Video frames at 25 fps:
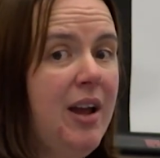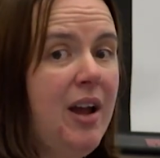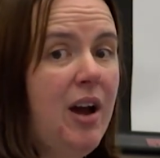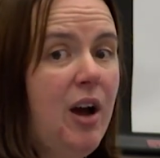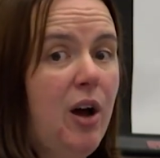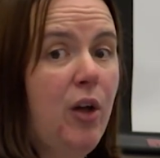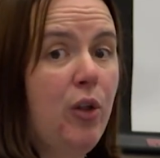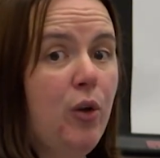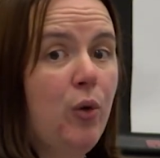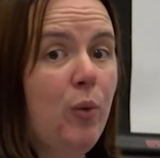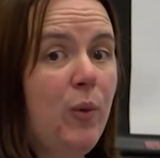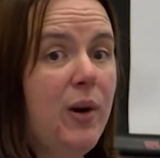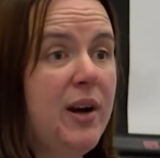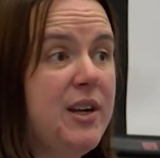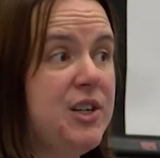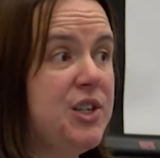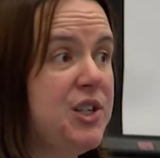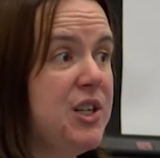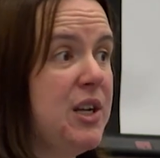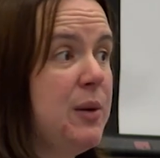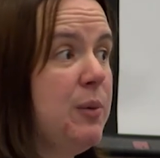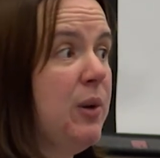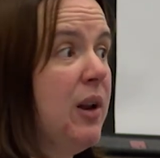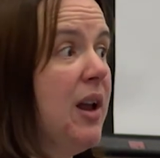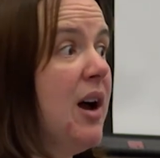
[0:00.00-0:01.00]
Otherwise,
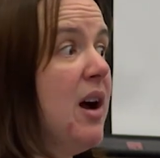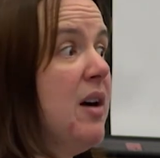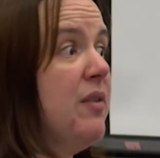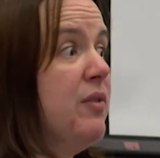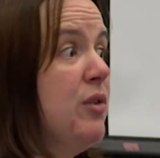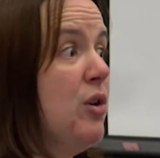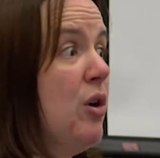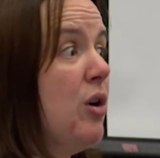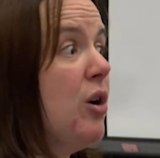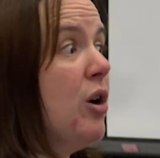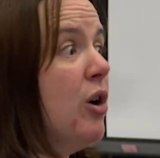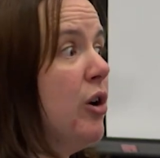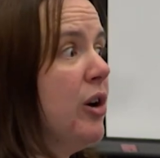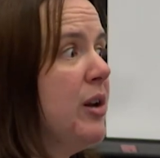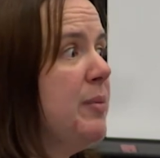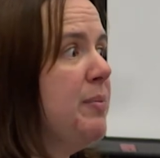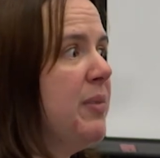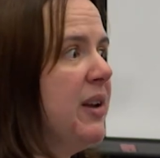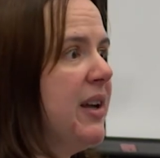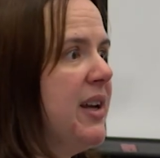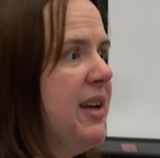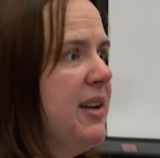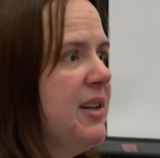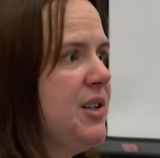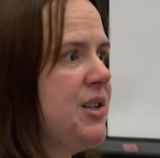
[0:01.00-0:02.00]
she will have knock-on
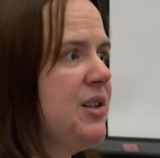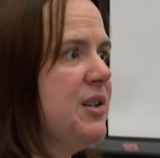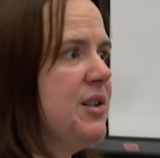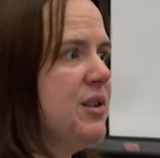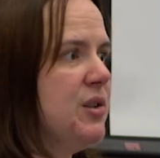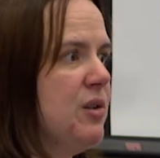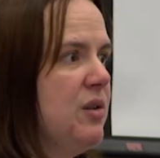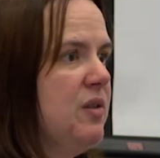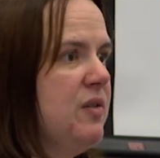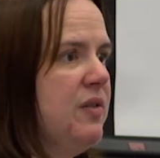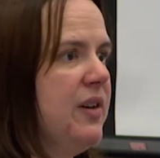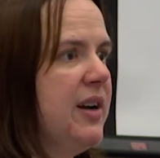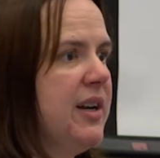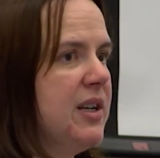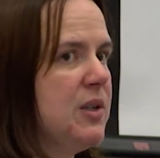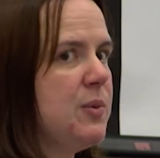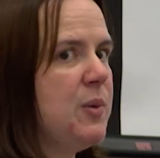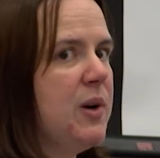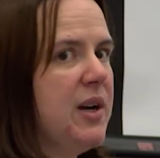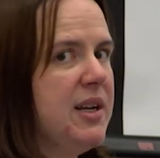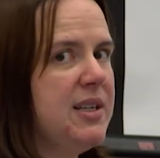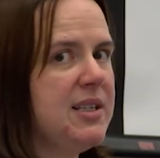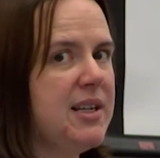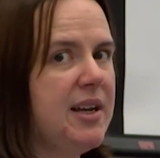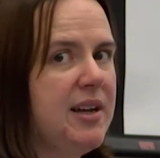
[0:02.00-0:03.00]
implications of X,
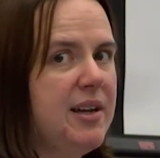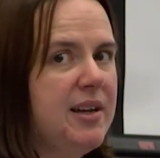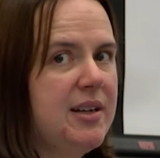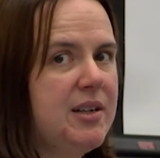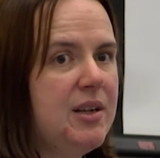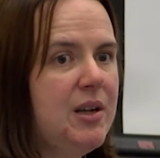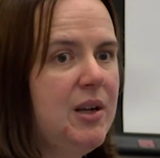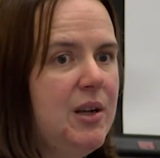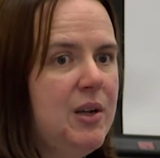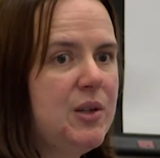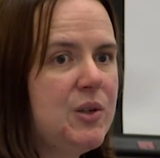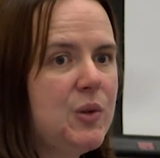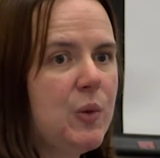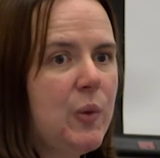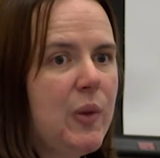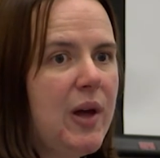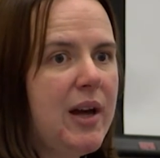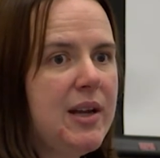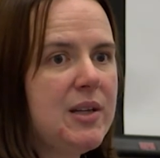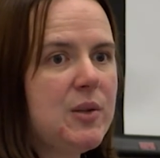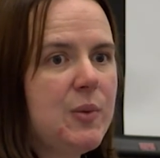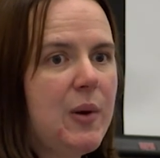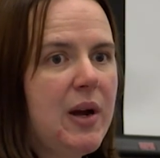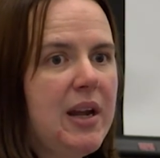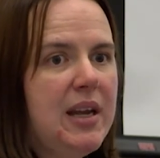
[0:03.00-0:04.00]
Y, Z. So
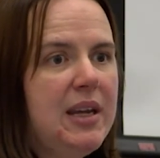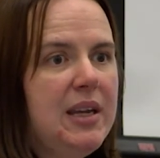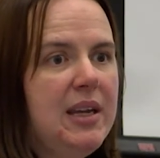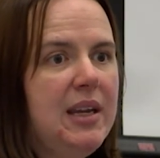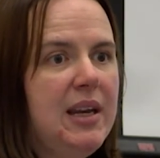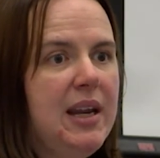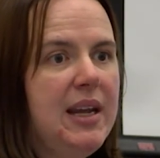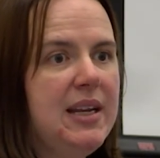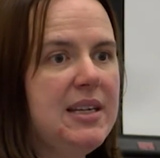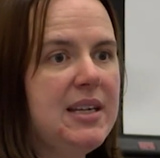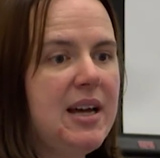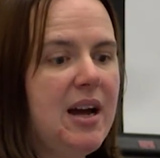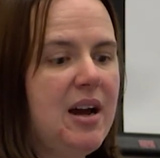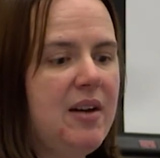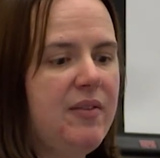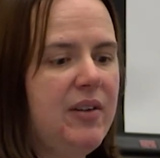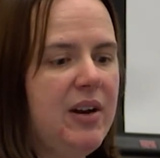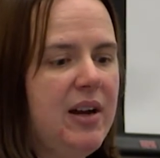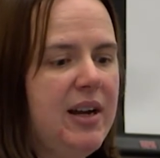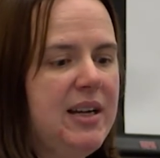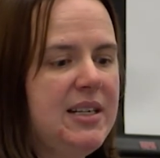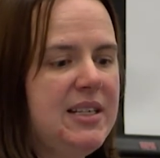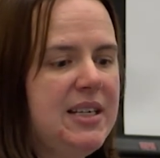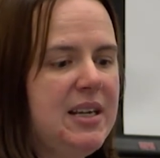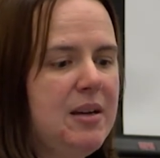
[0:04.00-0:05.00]
that's why you need to have an
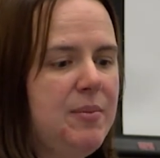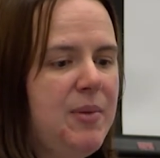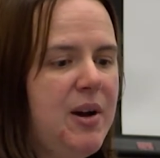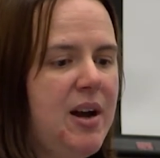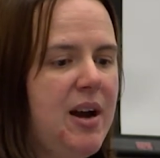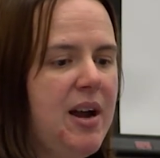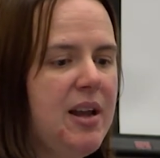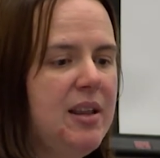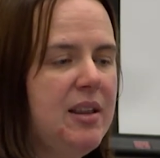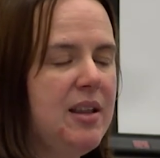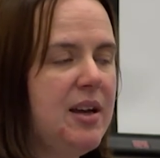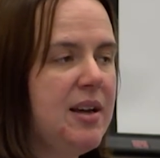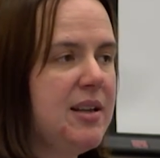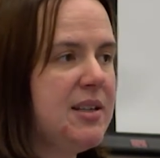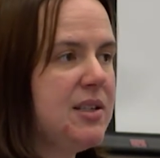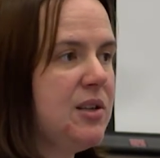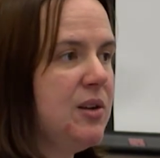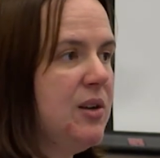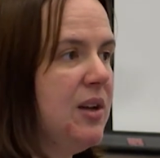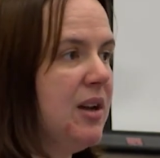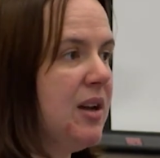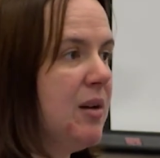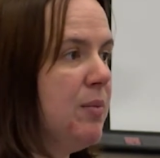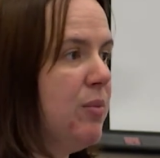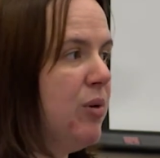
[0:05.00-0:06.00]
idea behind that, so
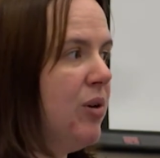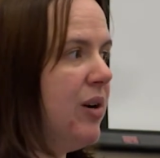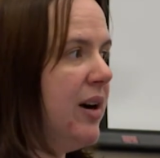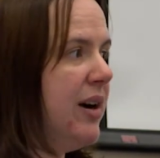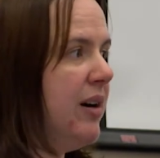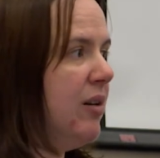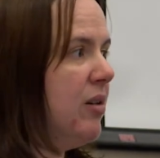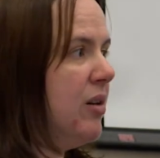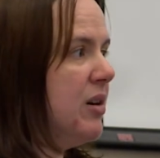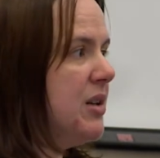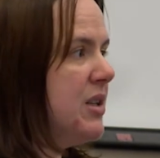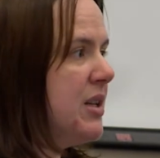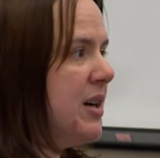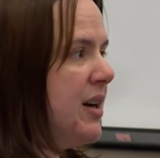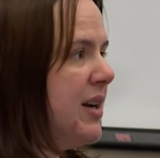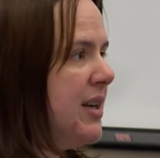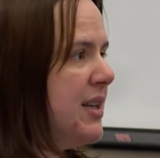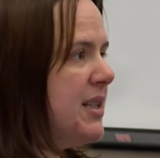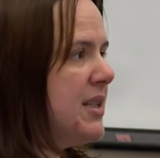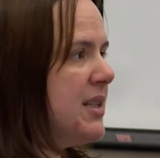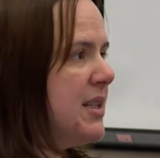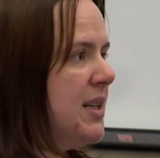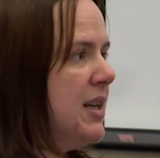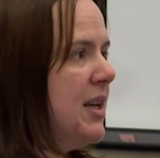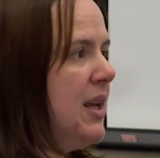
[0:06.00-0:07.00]
you can
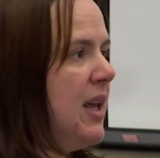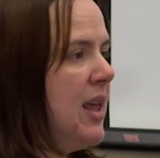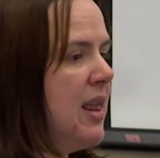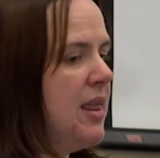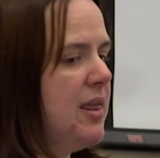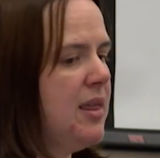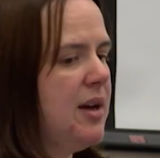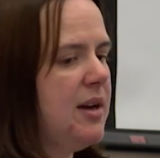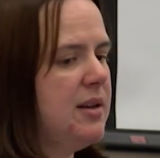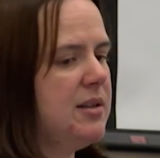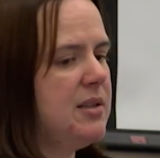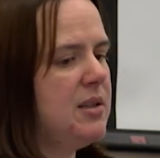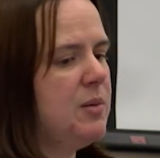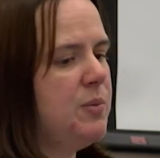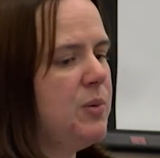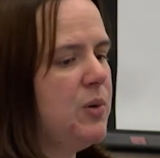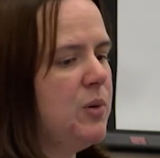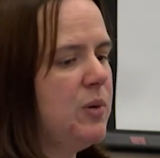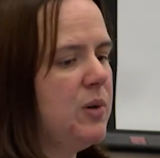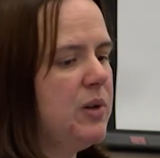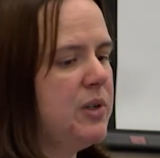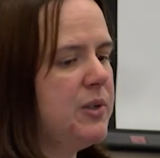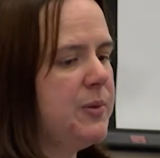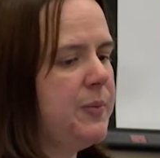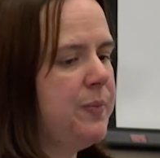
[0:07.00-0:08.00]
prioritise that
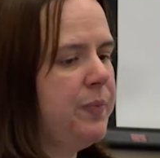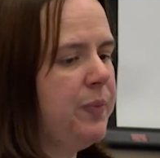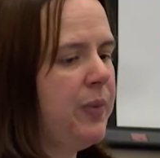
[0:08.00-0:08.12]
support.